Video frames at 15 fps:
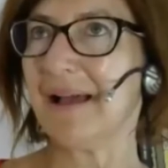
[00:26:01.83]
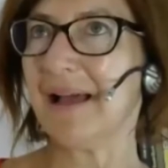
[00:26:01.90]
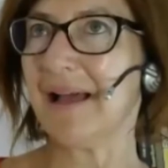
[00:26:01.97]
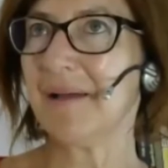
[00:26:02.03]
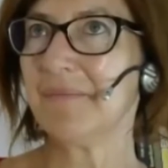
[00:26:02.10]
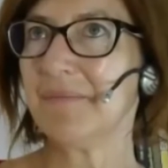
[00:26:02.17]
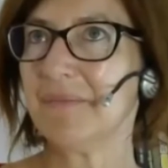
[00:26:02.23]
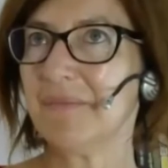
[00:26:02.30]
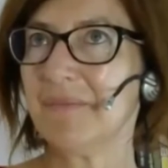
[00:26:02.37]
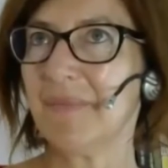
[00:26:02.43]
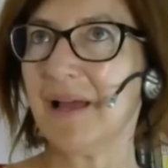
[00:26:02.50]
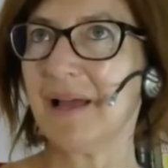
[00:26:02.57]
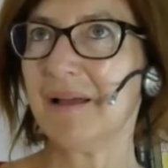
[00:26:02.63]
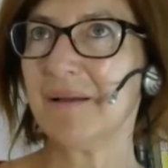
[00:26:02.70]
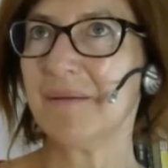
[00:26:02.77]

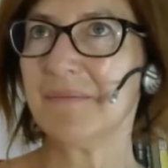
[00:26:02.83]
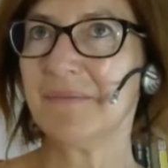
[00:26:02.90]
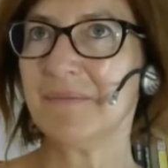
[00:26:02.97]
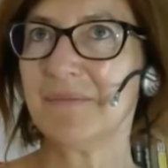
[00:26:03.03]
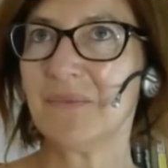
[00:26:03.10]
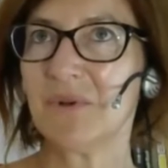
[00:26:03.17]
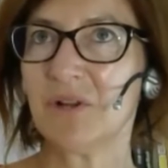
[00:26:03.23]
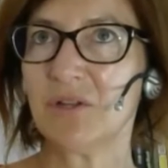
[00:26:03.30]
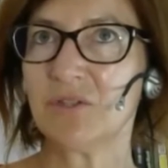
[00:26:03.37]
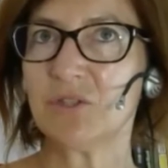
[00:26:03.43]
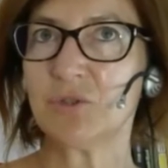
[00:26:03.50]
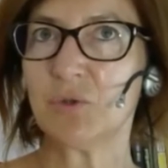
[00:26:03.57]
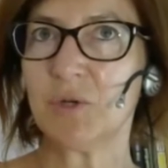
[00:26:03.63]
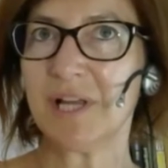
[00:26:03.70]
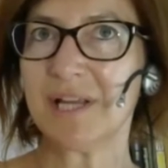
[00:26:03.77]
I'm not
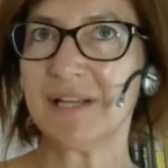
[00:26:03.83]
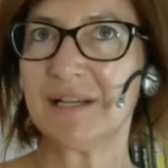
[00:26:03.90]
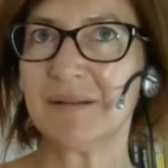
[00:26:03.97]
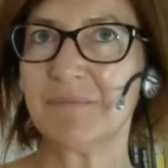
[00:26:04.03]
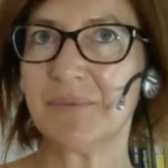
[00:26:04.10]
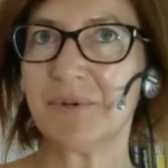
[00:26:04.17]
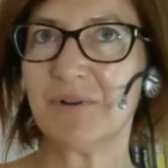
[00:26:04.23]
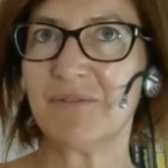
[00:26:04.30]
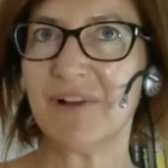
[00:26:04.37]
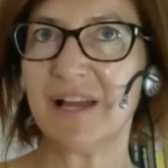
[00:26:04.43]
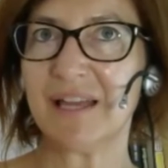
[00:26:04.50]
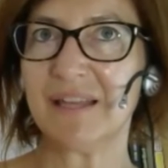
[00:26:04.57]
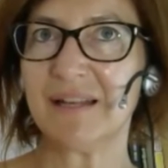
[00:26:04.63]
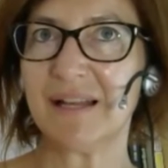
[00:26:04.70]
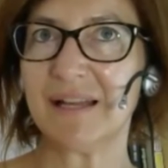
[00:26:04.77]
sure I can
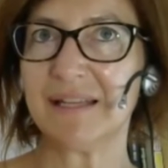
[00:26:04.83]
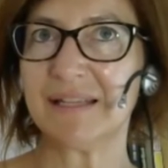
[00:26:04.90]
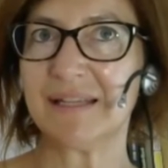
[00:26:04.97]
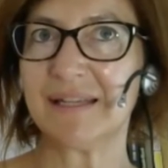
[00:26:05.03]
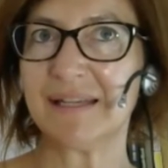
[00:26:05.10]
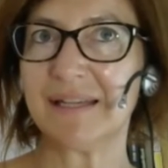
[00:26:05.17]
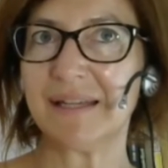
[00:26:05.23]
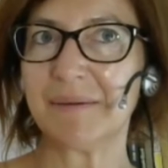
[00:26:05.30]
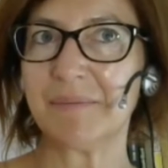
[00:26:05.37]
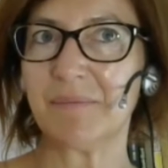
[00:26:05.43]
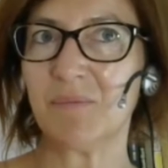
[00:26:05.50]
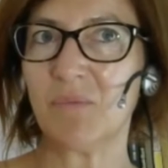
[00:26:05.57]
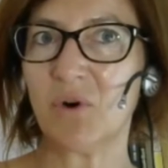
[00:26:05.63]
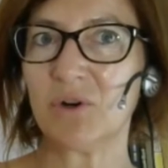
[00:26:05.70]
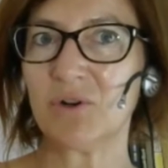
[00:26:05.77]
provide like a
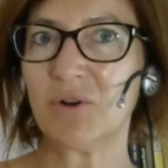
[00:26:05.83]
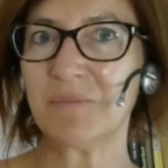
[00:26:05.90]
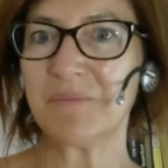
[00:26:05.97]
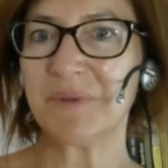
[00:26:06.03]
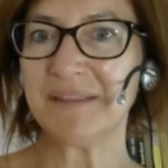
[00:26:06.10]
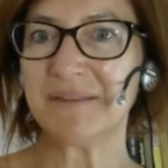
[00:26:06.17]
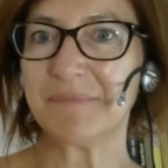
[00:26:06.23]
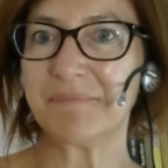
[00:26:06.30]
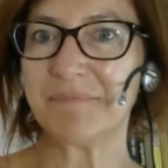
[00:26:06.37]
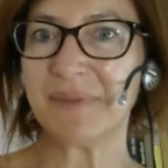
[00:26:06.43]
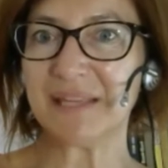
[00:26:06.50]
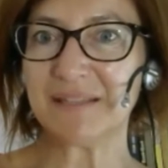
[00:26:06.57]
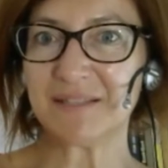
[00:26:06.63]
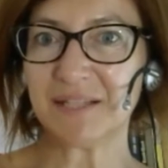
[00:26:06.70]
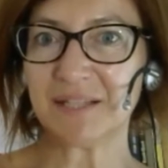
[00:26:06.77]
more complete
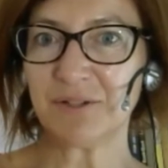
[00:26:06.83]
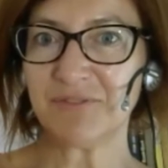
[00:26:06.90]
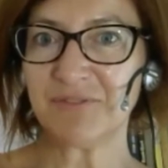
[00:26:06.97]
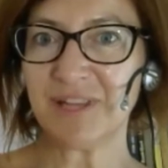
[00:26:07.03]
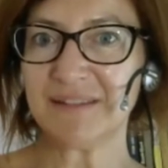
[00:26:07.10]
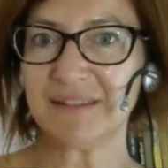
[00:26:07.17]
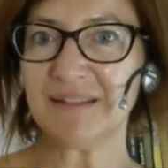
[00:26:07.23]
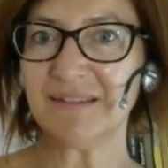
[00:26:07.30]
picture of that.